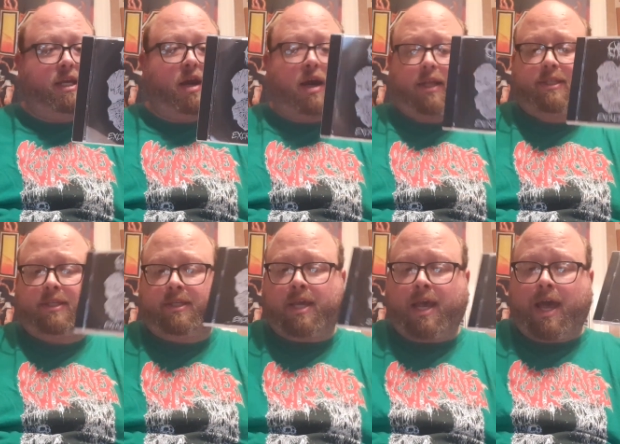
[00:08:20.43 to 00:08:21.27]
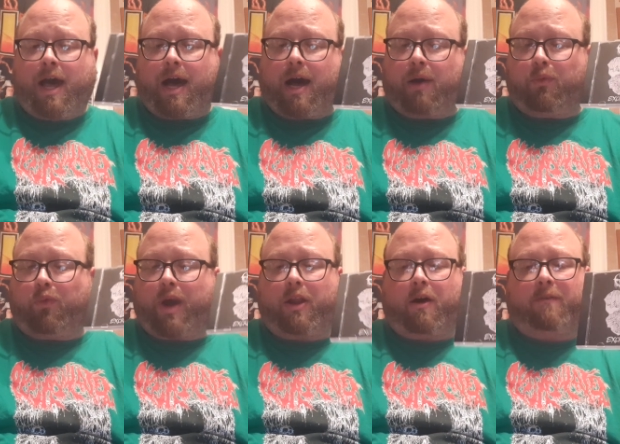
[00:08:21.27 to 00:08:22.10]
guts uh,
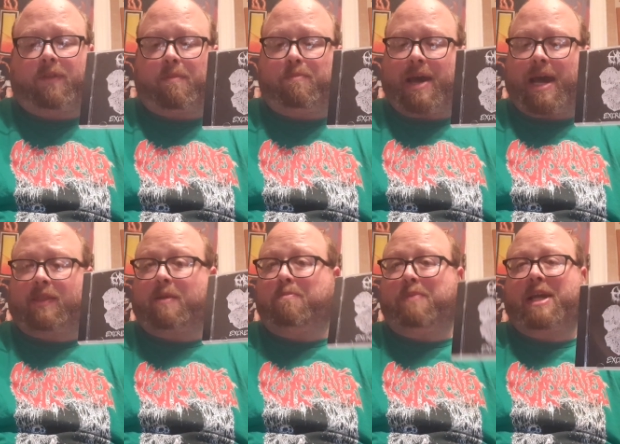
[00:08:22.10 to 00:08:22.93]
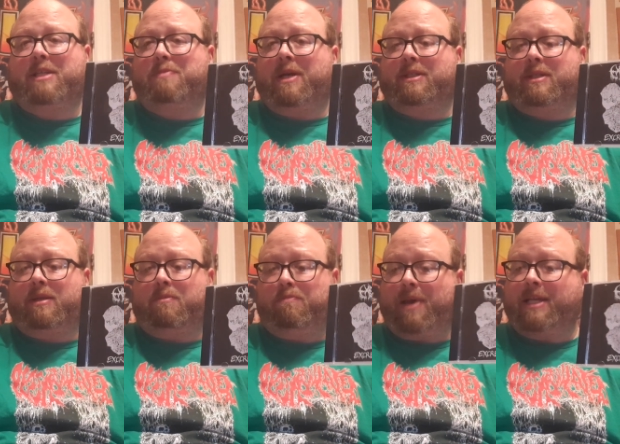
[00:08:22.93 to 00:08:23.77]
right off the bat the bass makes it
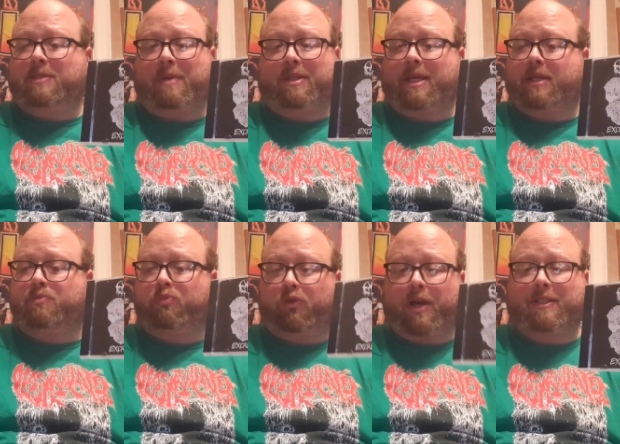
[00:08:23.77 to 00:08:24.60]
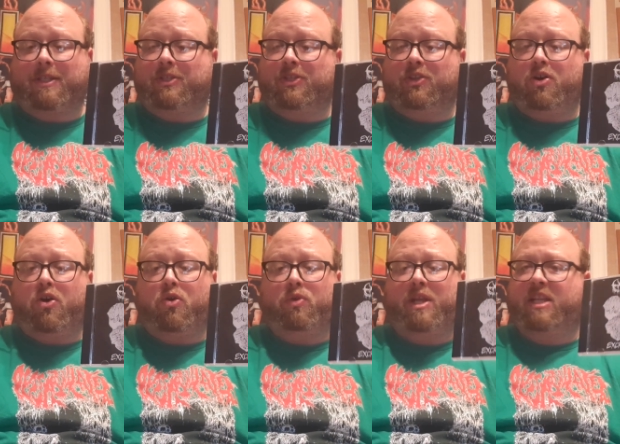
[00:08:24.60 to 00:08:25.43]
bass makes its presence
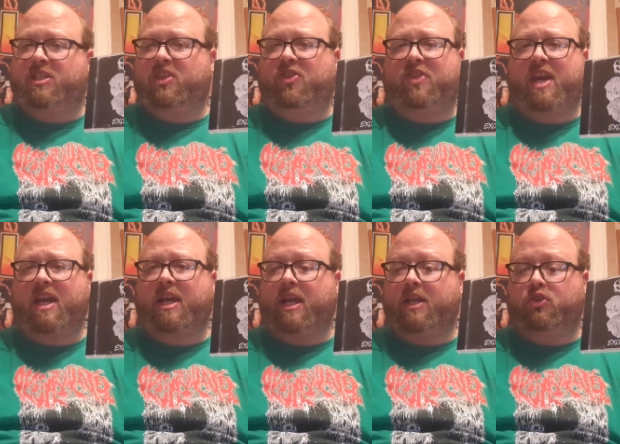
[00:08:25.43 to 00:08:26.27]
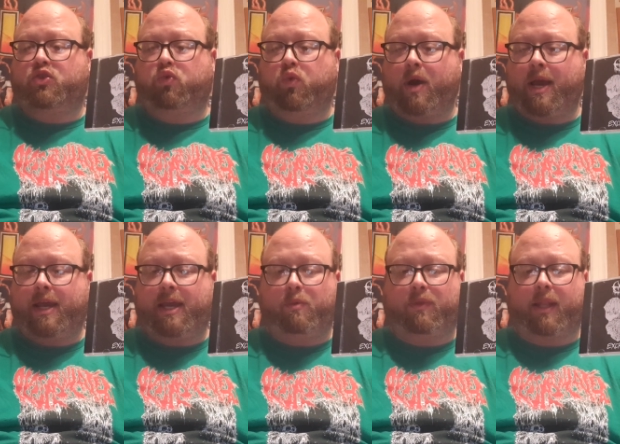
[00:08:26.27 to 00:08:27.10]
known it's thick and
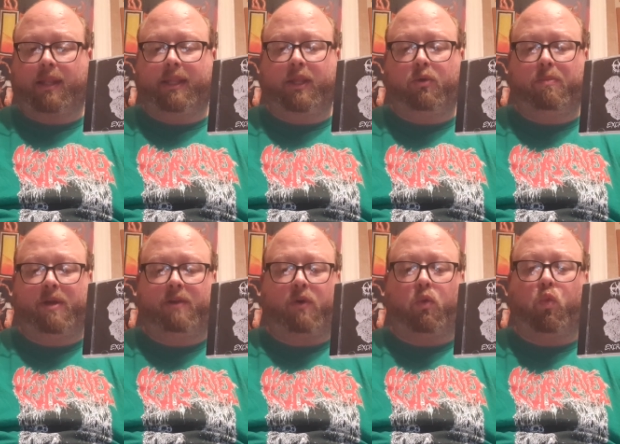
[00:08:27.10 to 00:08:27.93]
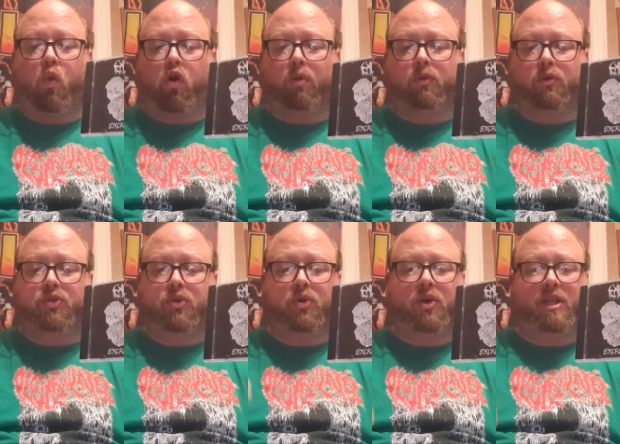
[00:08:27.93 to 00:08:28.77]
twangy with a little bit of a warble
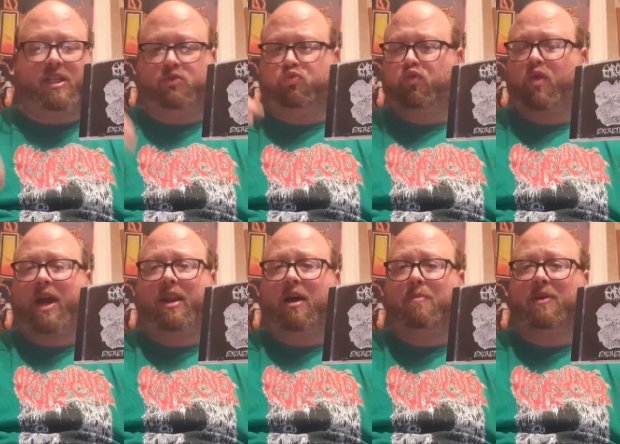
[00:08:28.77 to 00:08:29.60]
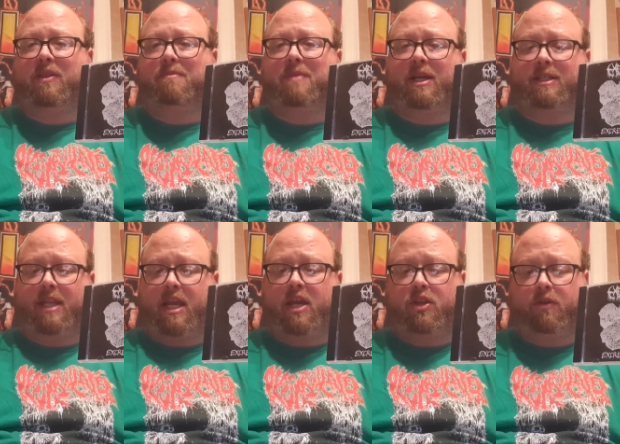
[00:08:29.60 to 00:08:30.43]
to it and it's right up in the mix
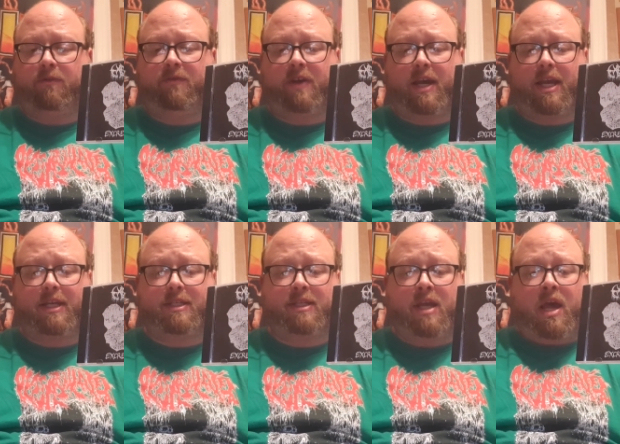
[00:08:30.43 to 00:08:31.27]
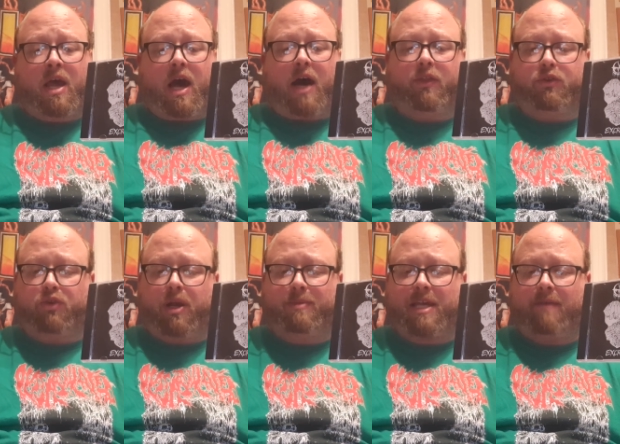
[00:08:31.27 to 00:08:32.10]
and in your face uh, the
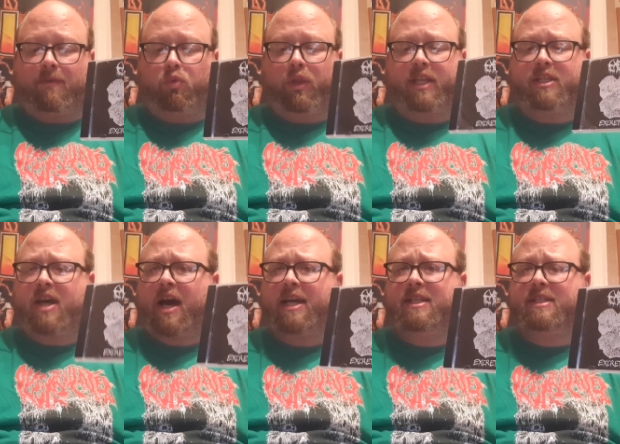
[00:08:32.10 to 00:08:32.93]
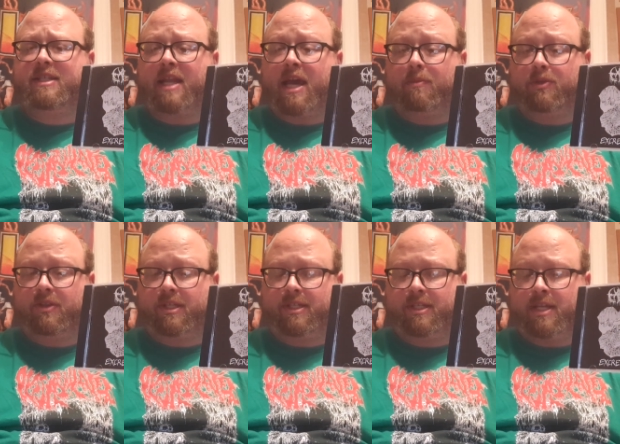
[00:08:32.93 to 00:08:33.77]
drums have a really tight snap to
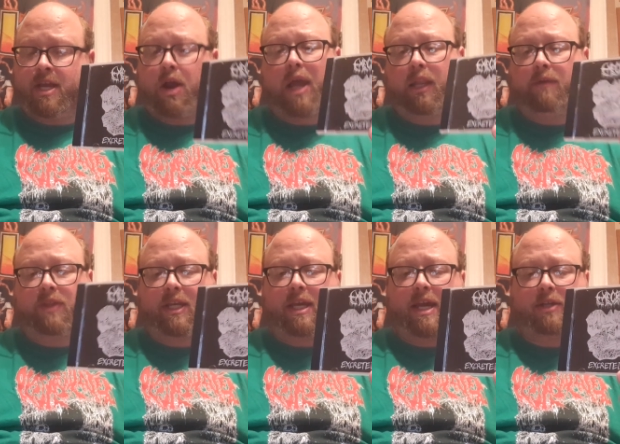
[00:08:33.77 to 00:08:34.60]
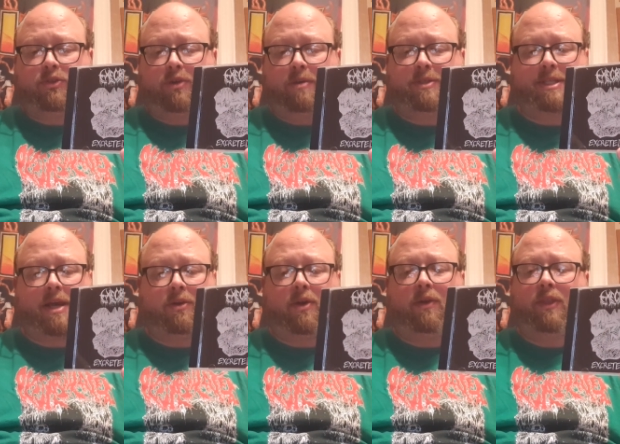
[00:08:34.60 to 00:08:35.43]
the snare i love the kick drum
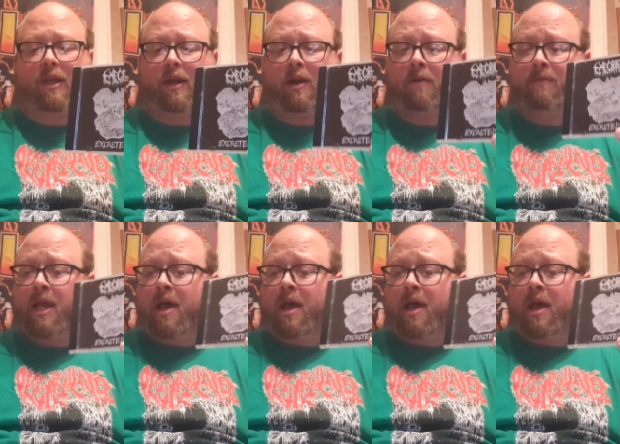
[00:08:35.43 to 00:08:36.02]
sound on there